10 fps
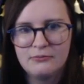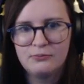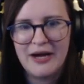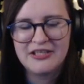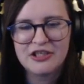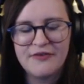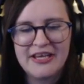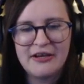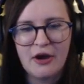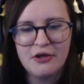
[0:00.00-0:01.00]
Why does something
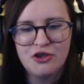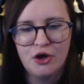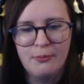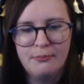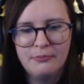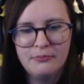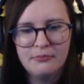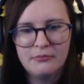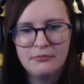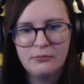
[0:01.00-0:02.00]
keep going dumb?
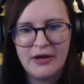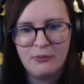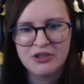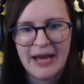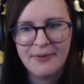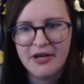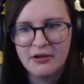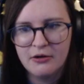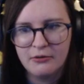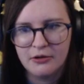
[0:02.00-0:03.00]
Wait, what's happening?
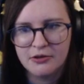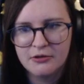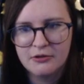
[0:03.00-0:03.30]
Oh, God.